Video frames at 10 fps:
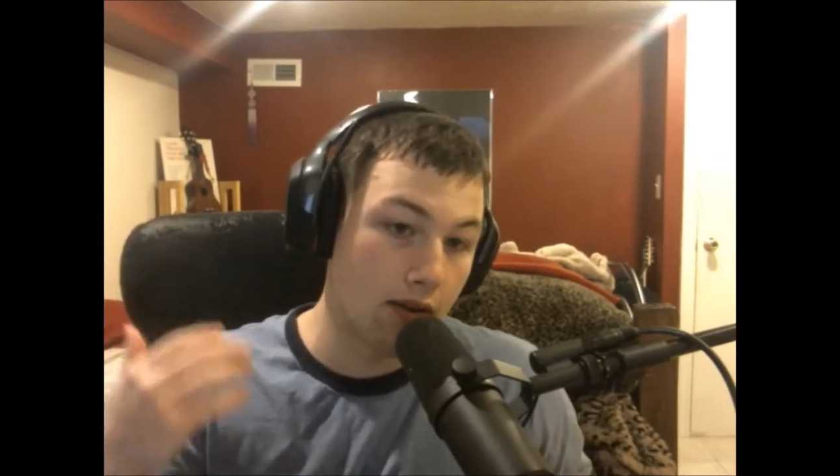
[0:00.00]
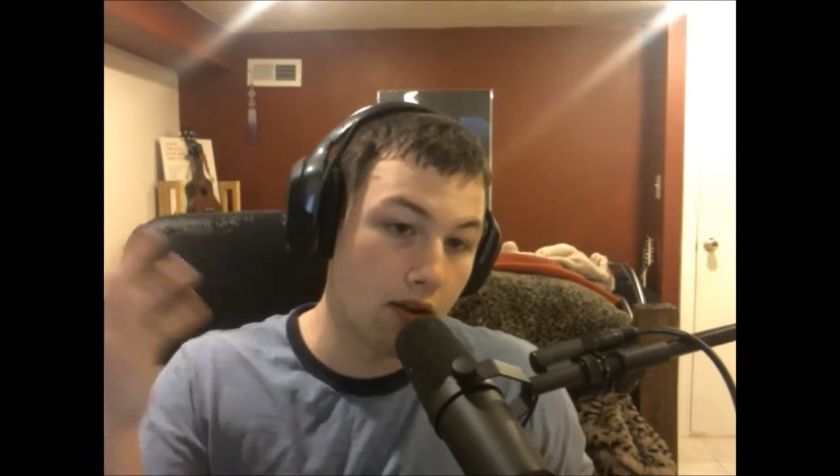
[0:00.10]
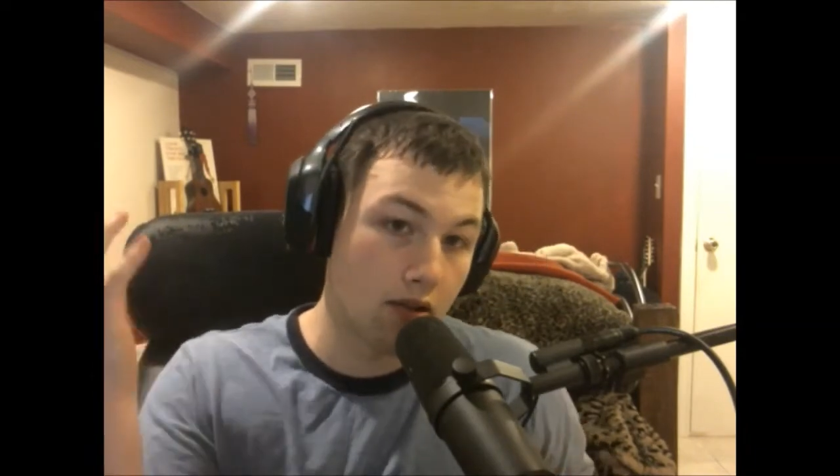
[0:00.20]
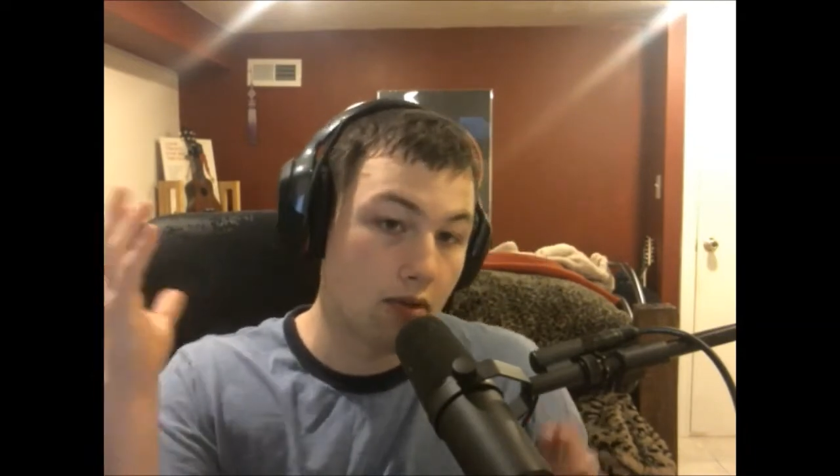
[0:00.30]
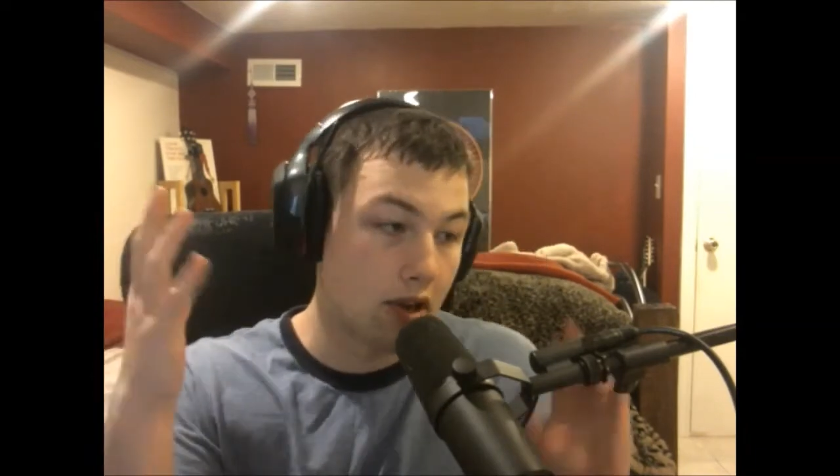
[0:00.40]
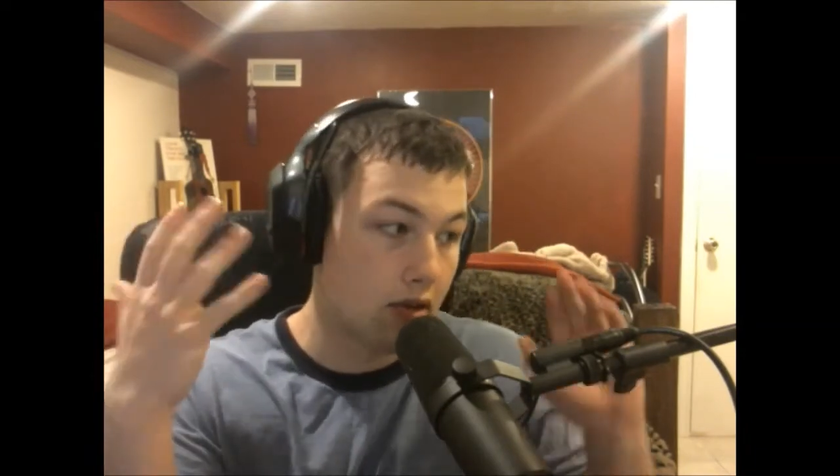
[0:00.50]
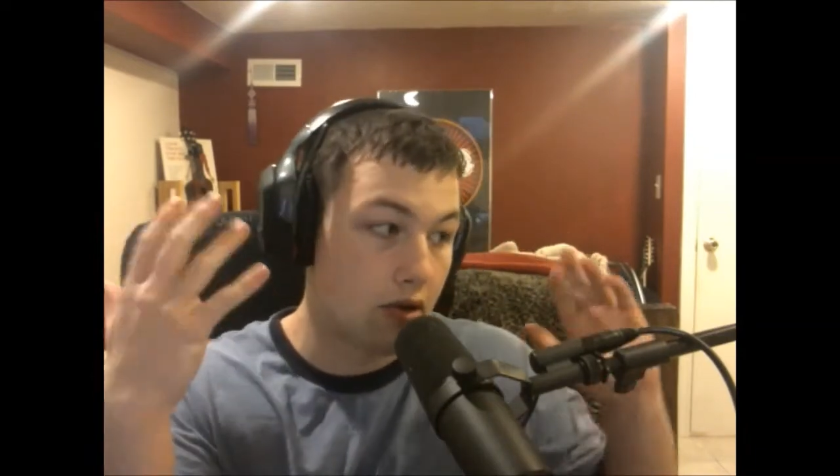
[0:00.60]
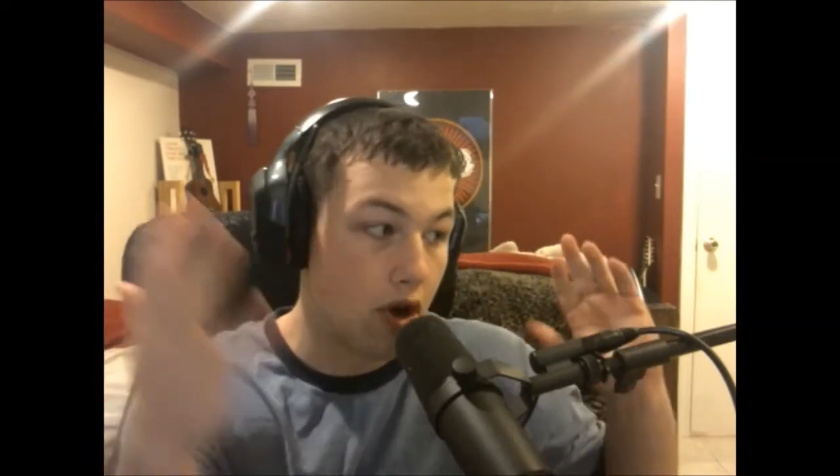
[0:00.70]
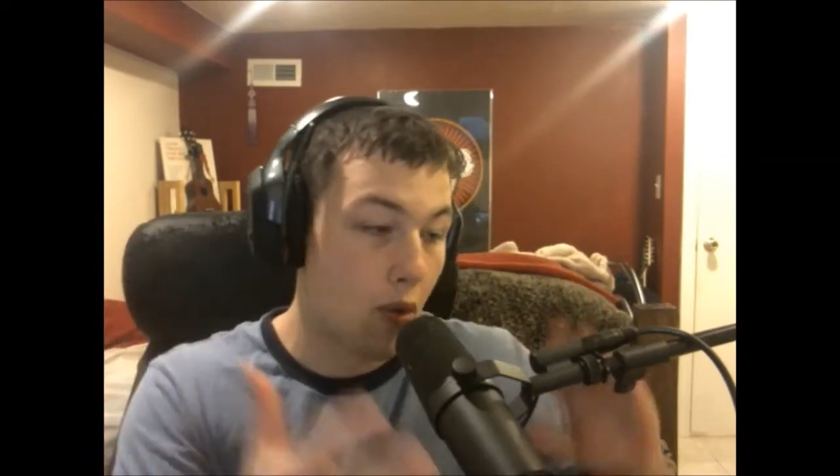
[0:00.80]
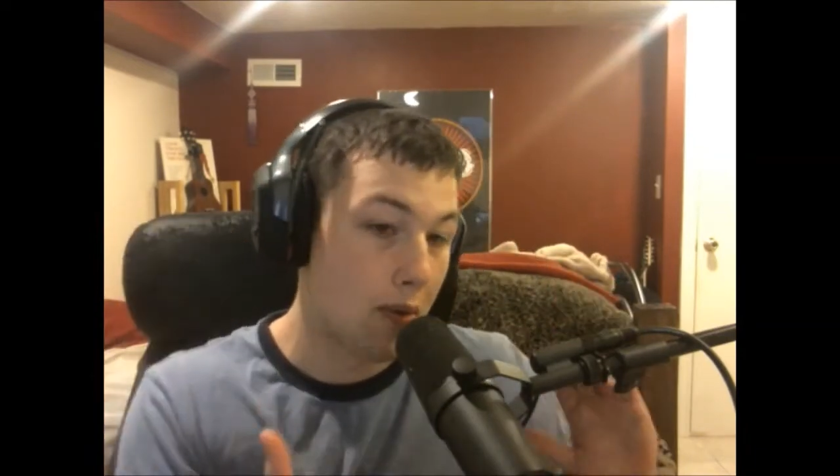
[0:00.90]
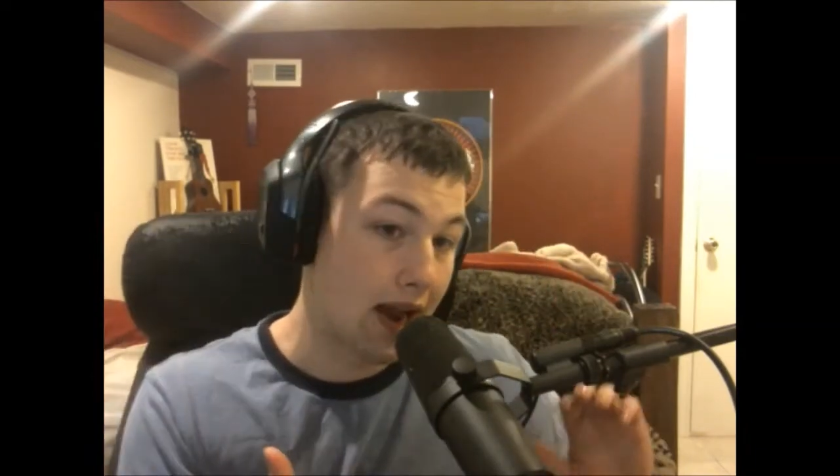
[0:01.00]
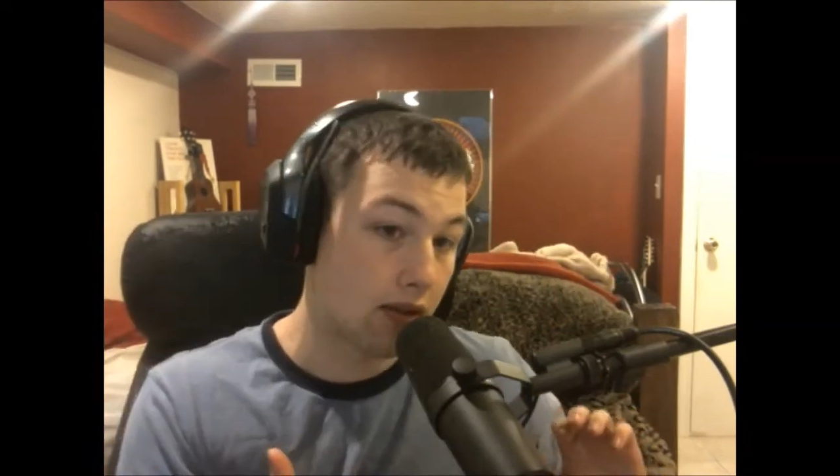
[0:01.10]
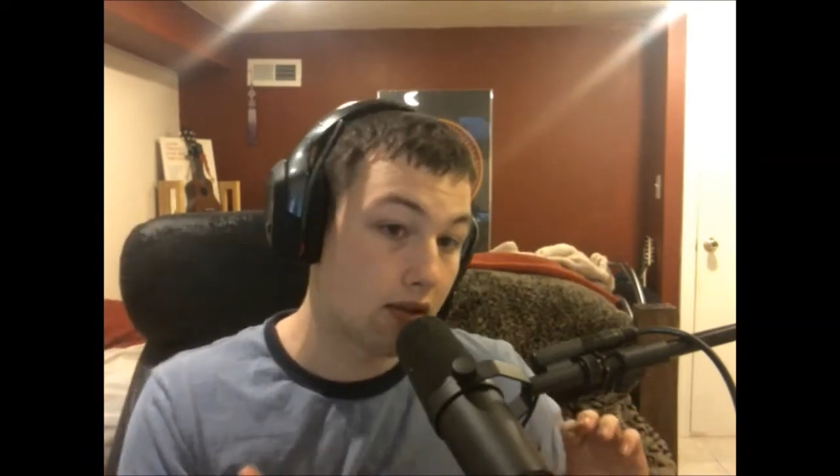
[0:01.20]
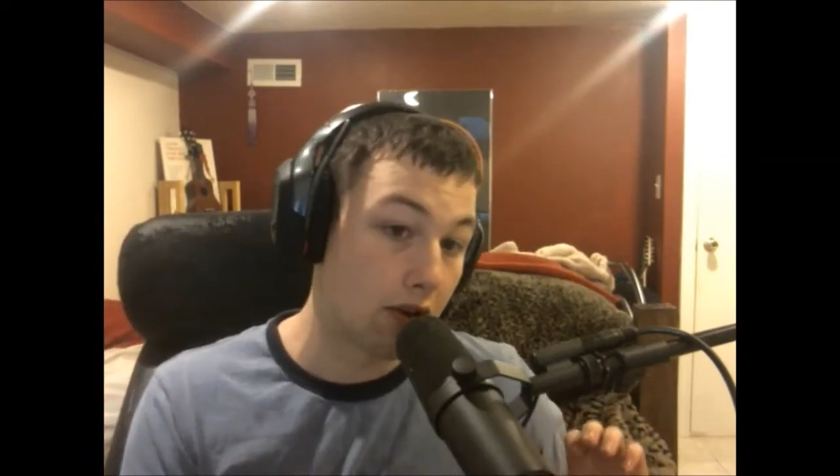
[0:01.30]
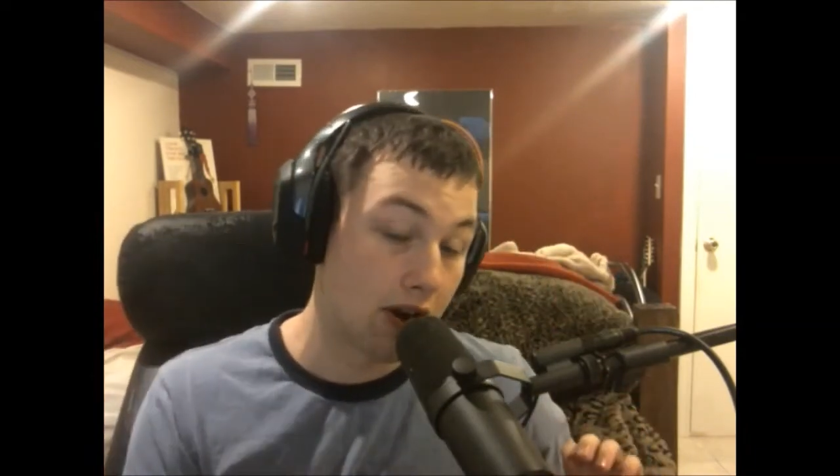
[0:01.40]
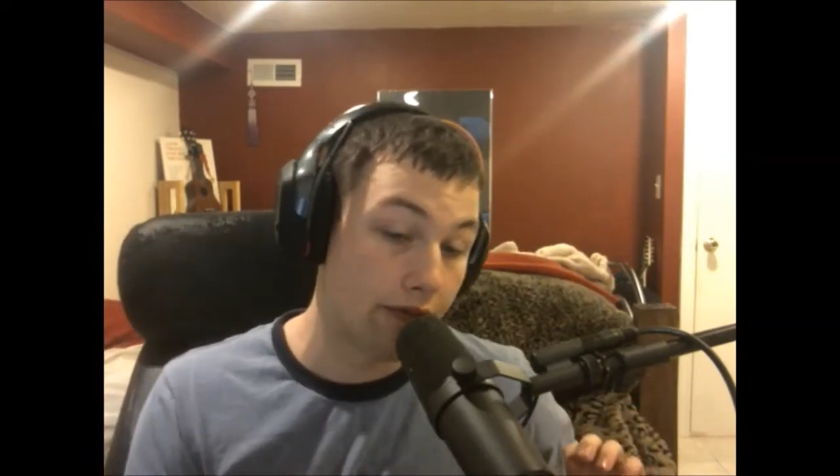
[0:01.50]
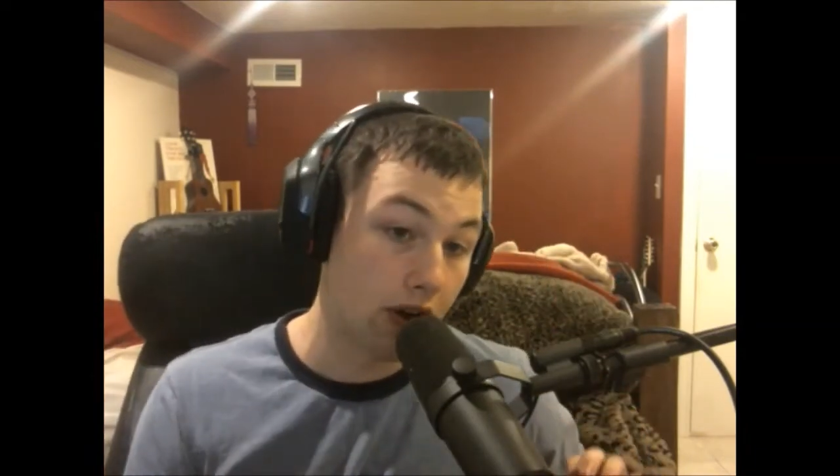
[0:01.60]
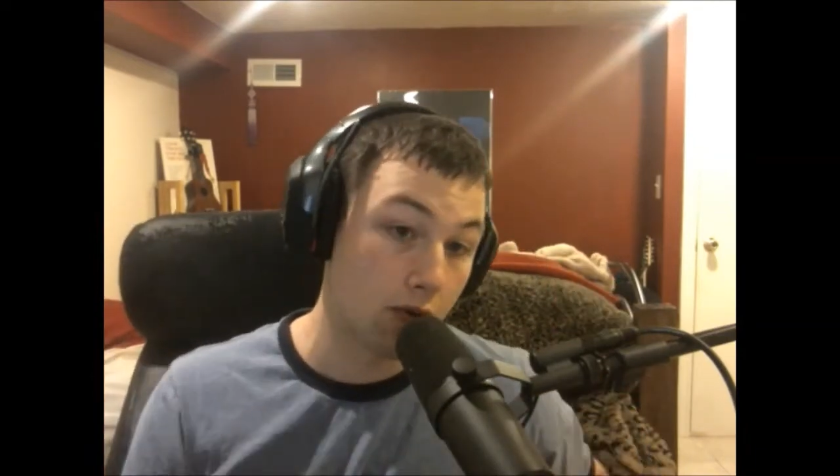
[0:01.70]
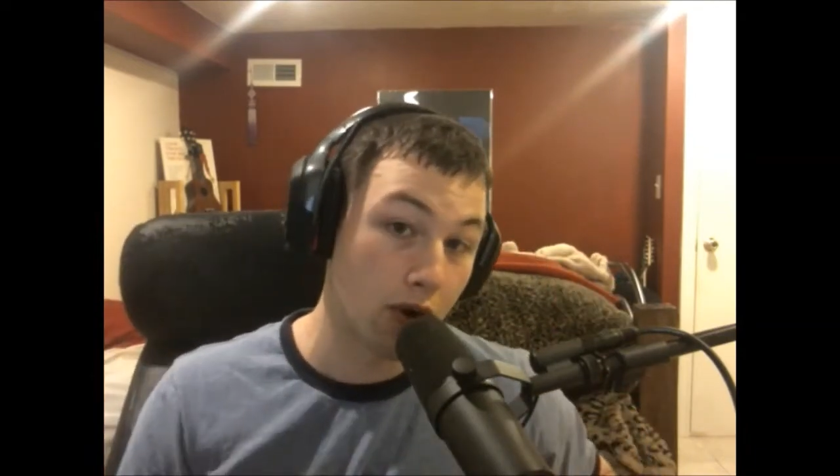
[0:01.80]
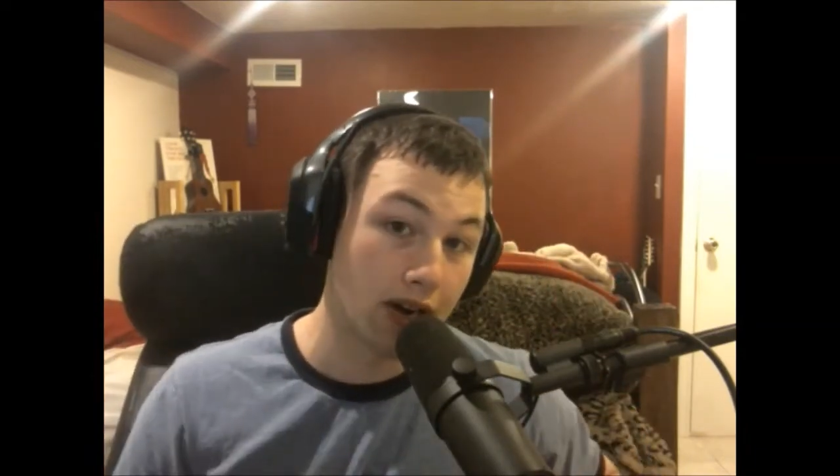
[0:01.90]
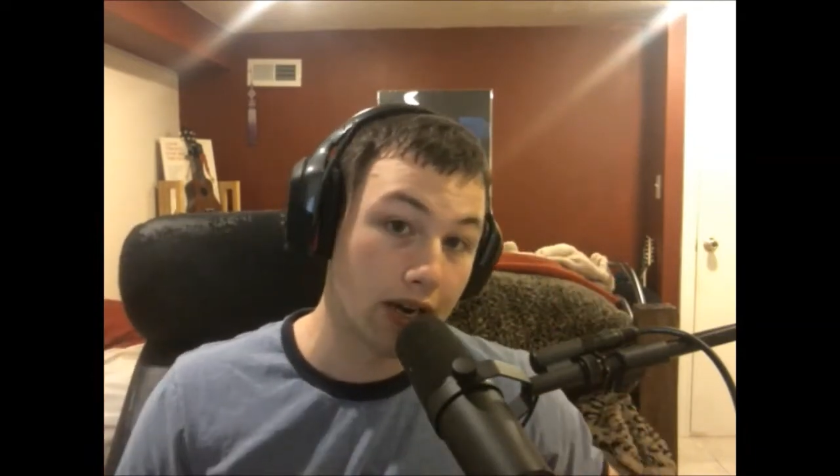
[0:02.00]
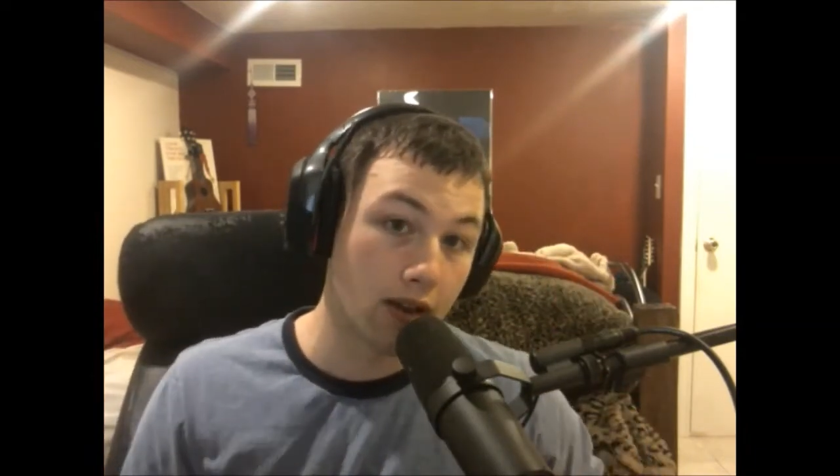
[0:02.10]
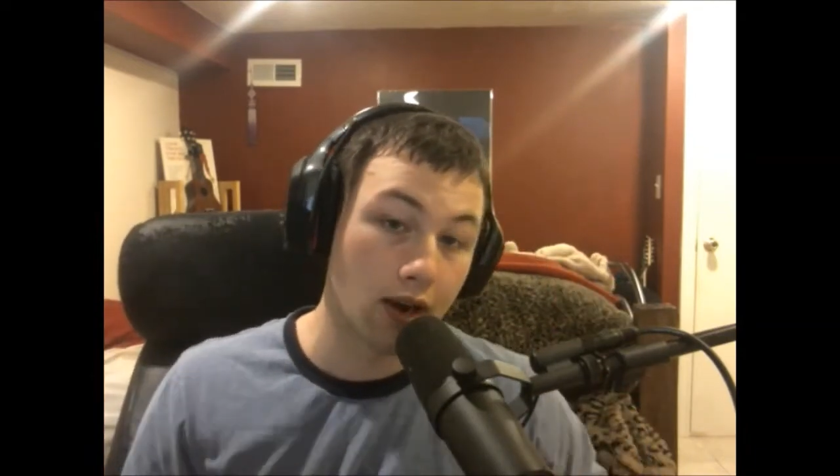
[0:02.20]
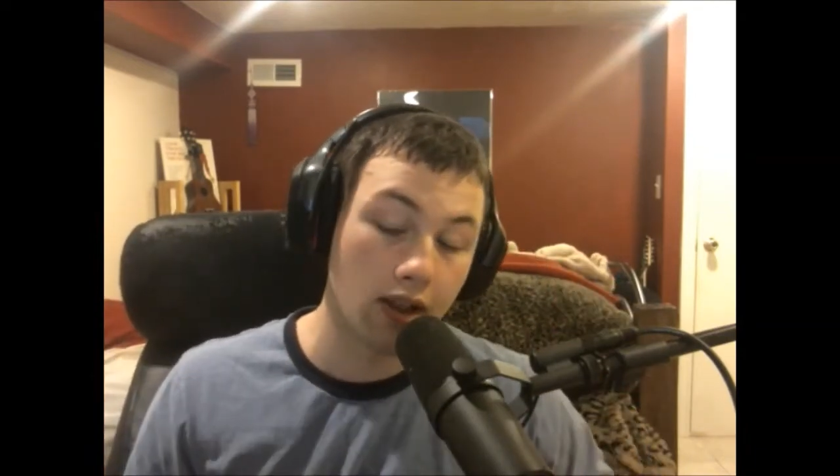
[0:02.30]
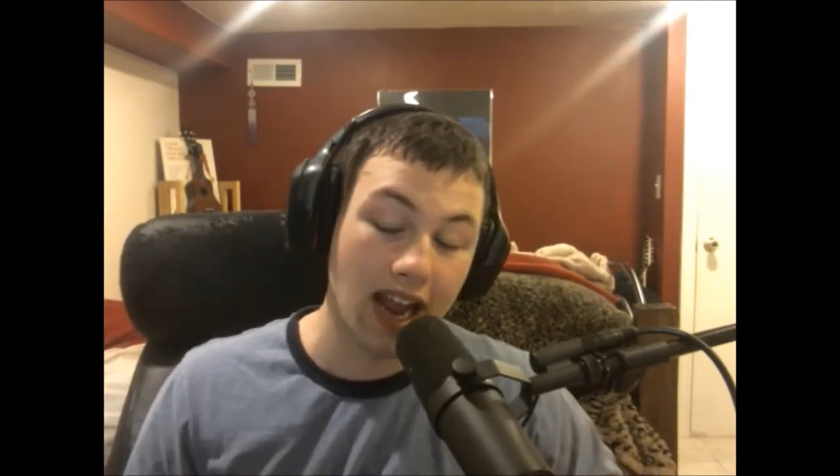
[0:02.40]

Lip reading: because you know what my XLR interface one sounds like.